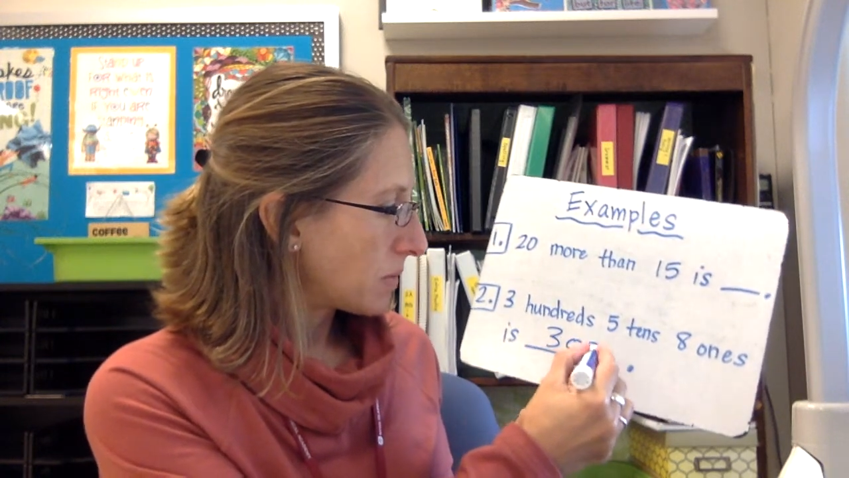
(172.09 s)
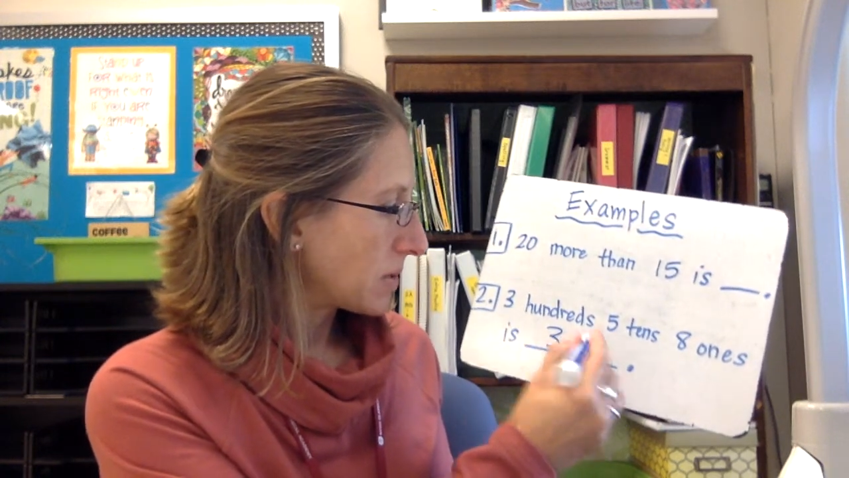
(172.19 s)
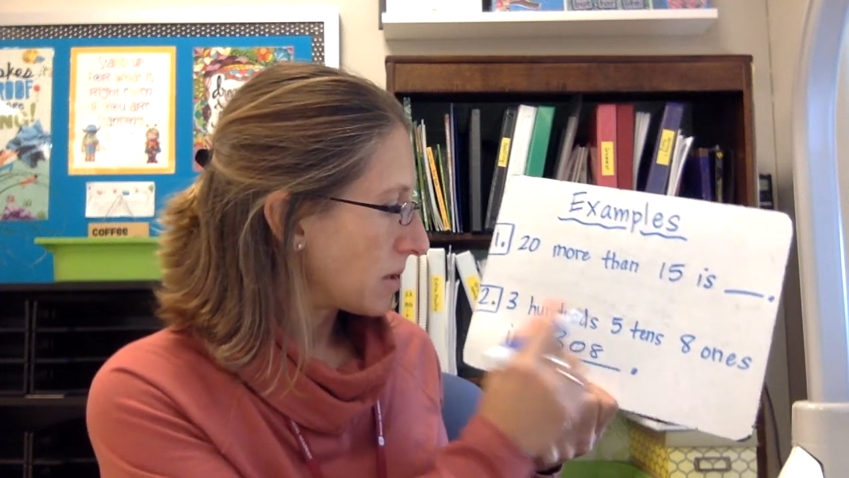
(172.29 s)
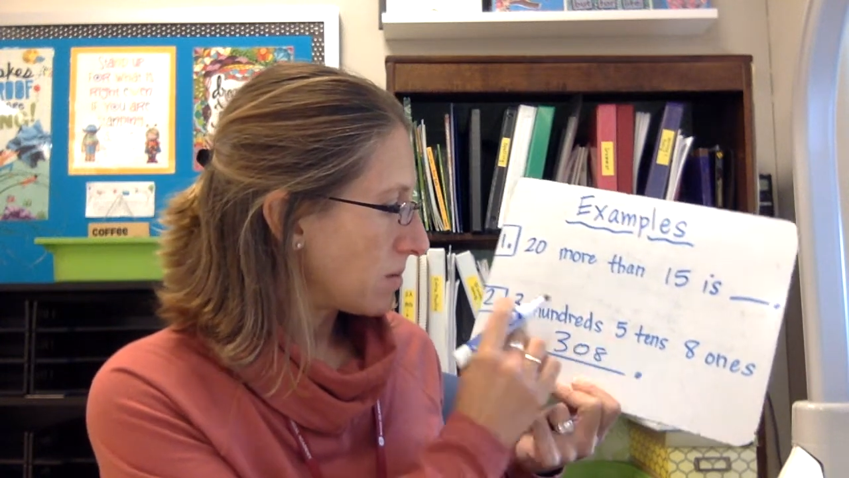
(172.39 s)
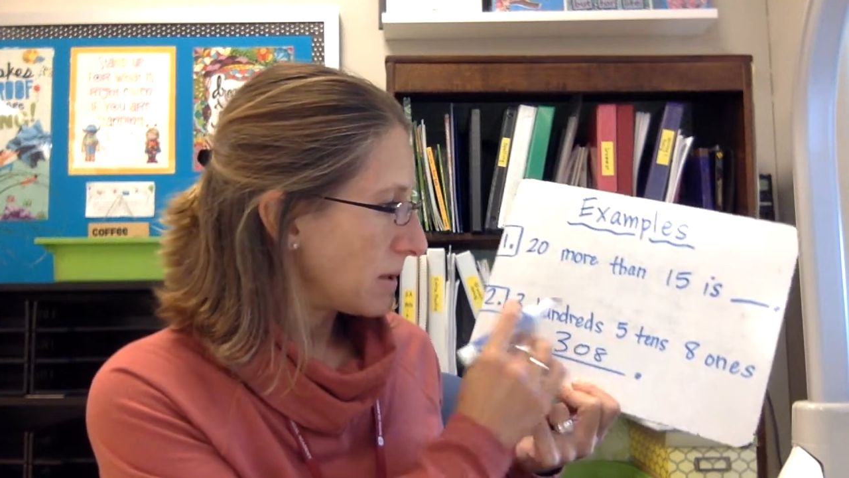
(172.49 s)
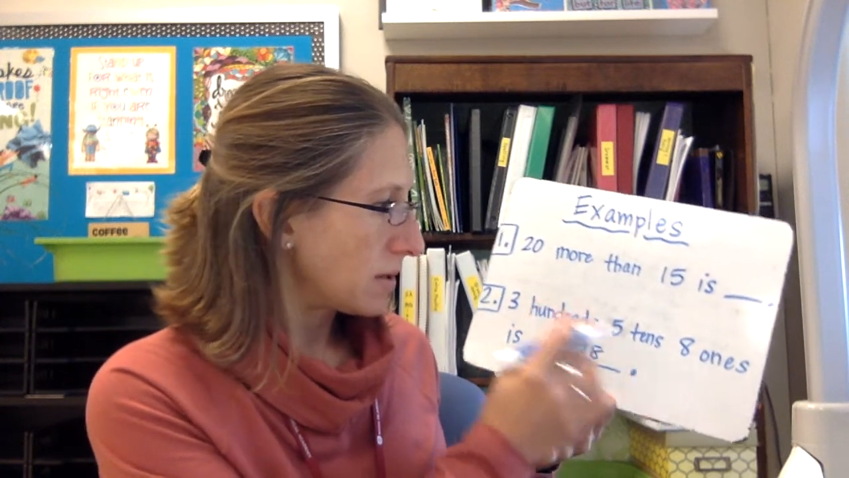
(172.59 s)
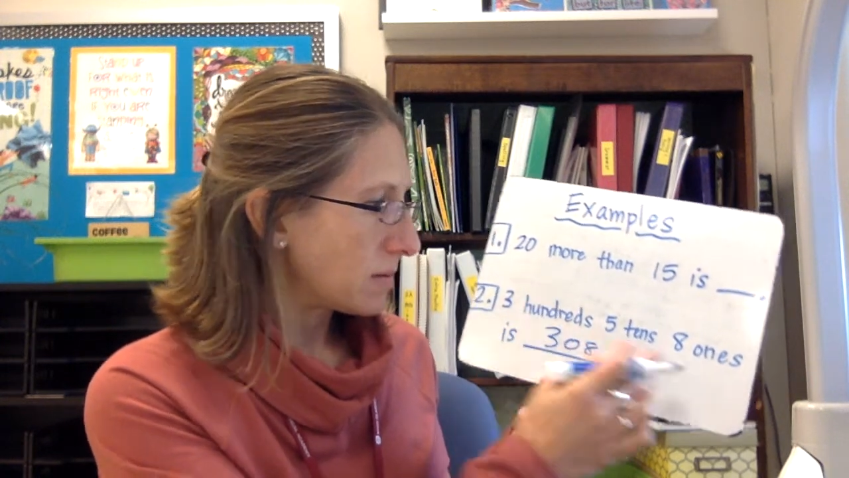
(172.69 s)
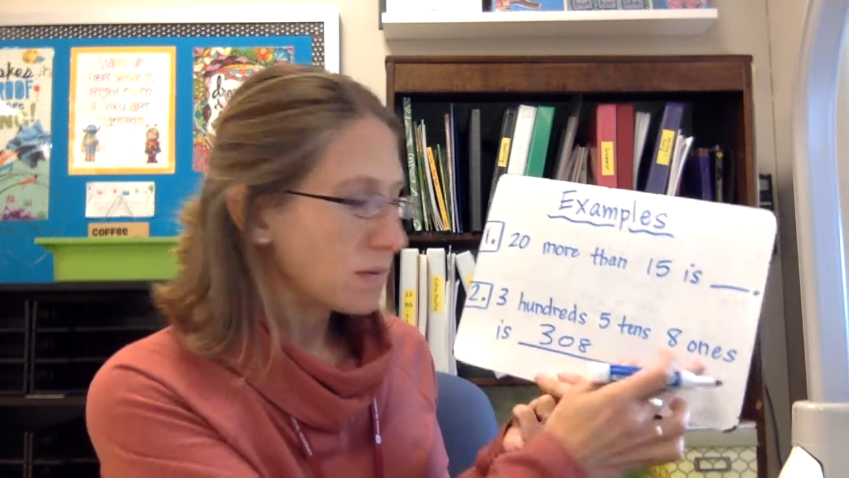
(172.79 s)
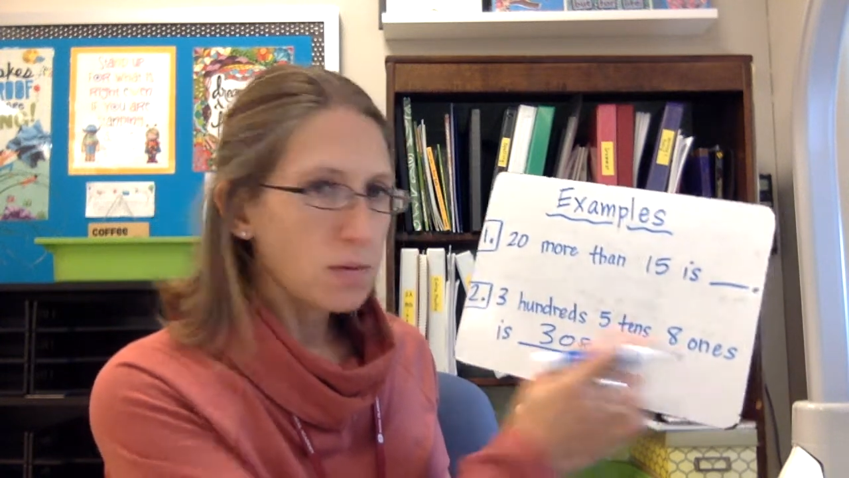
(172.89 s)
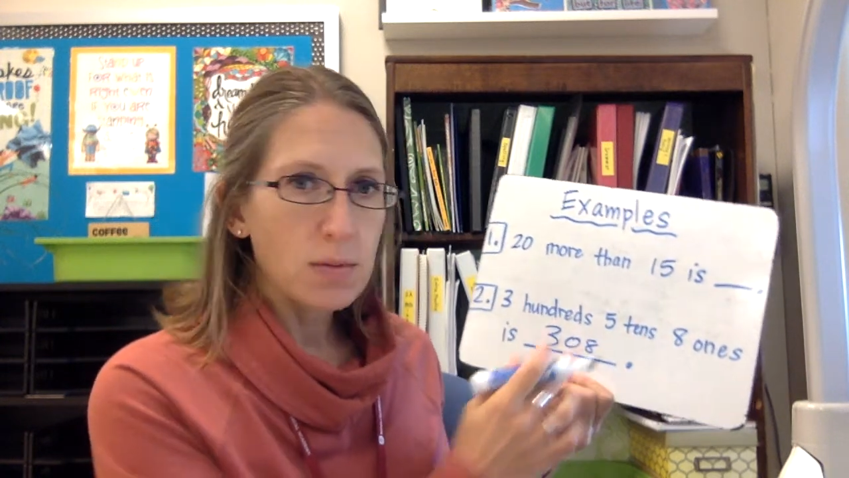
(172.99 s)
because I threw a
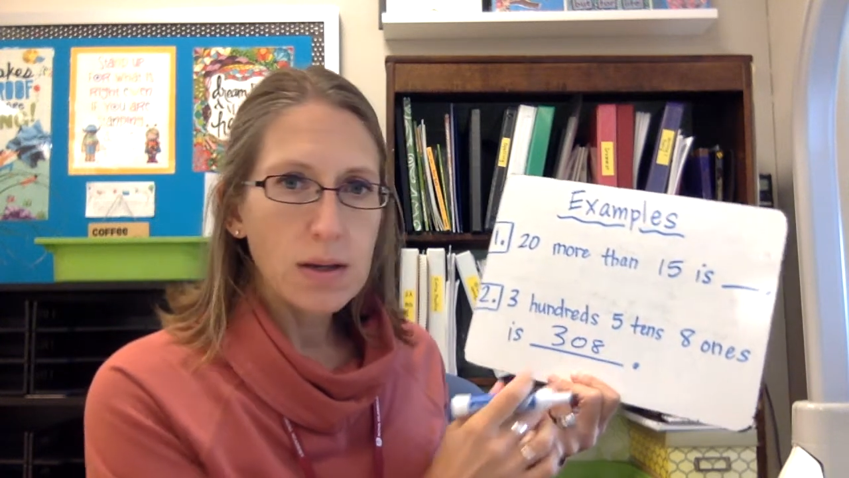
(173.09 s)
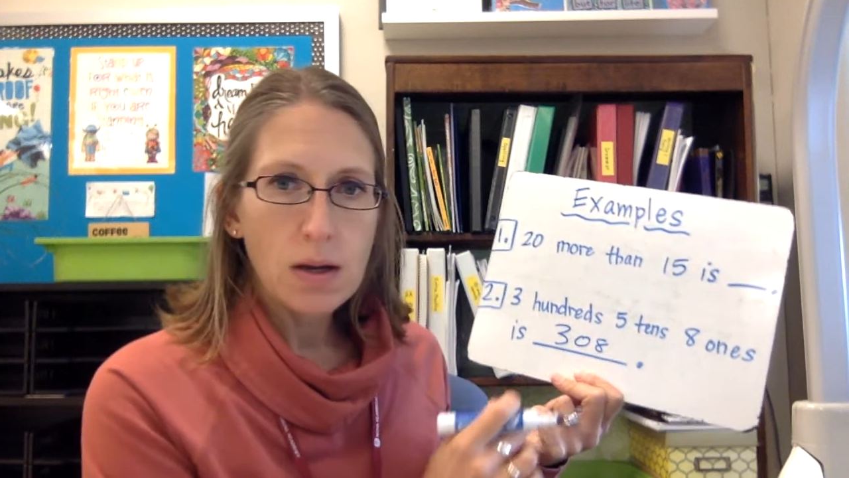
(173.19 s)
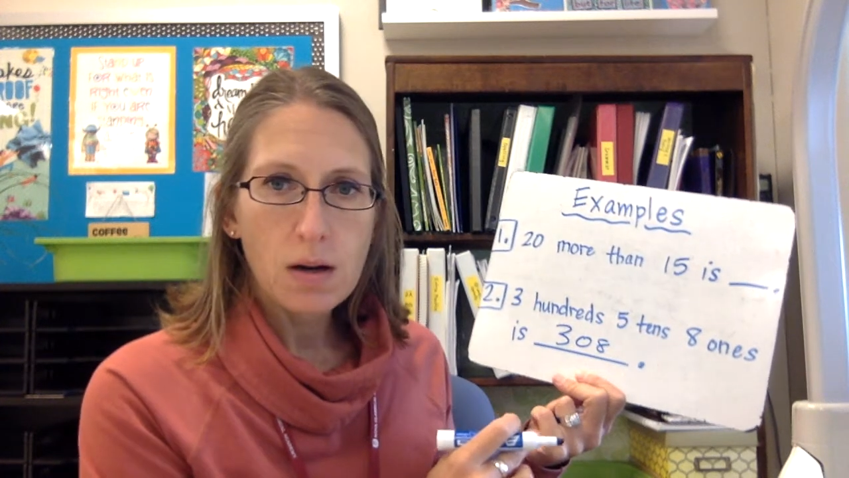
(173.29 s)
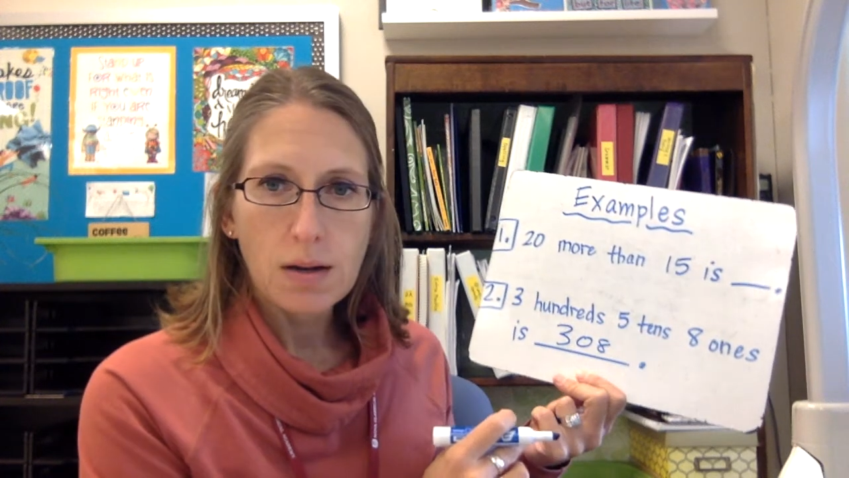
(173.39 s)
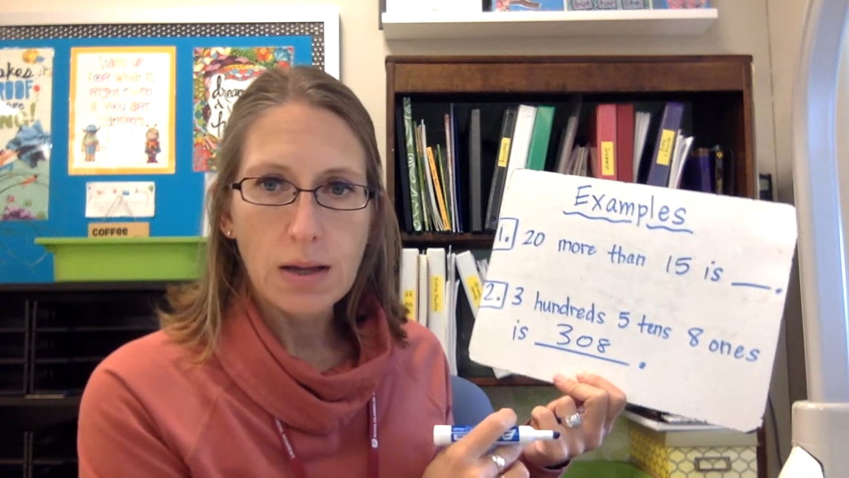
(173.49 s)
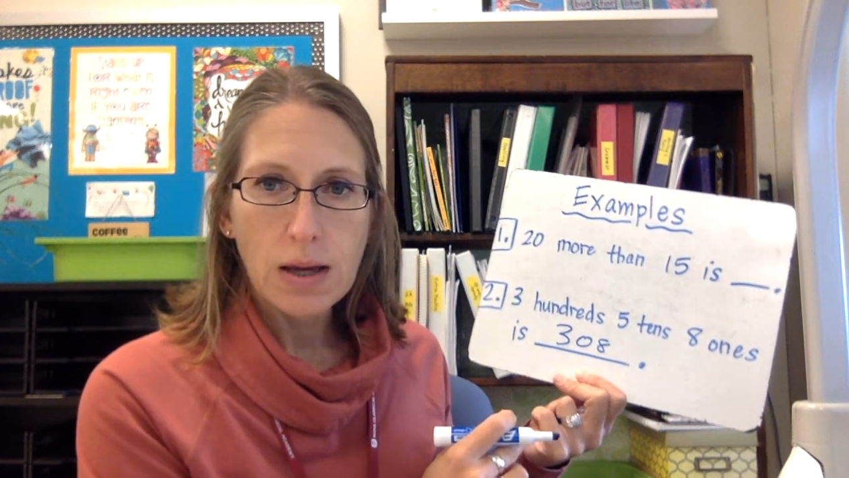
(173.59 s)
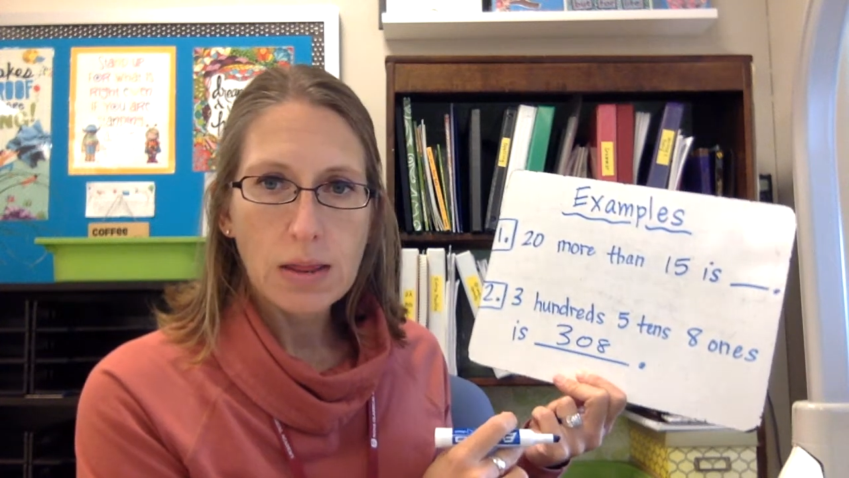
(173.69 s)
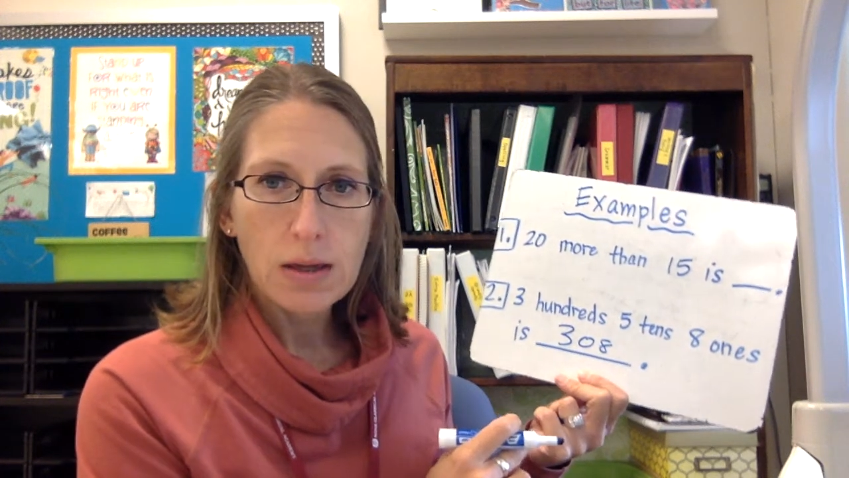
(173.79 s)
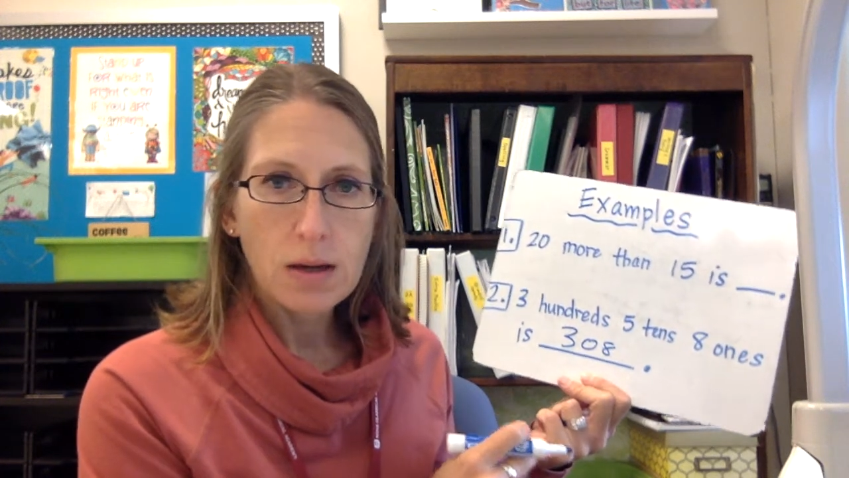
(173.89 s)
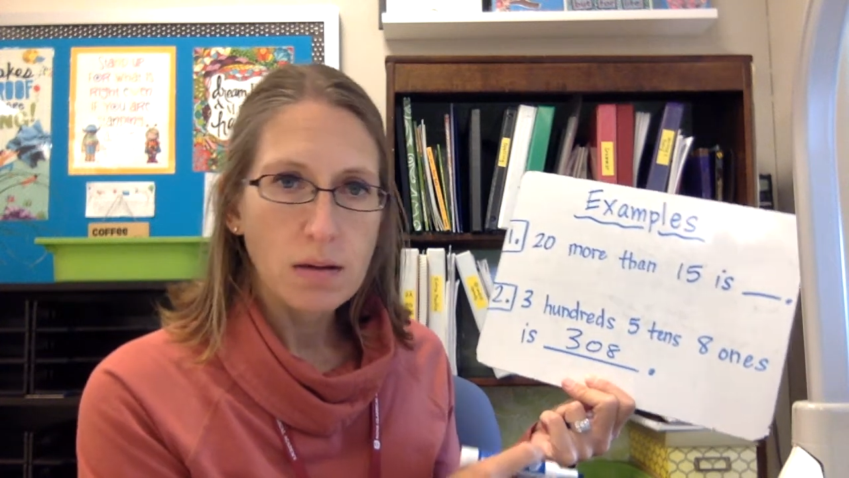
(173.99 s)
3 there and an
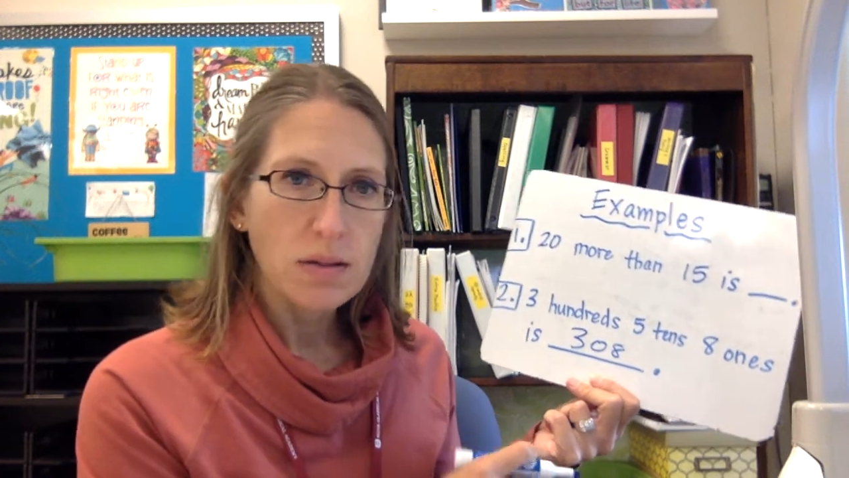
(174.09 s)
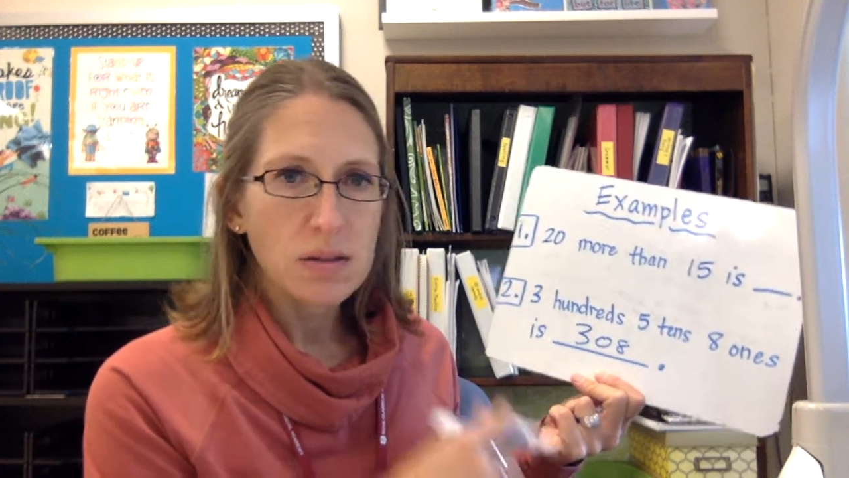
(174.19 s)
8 there.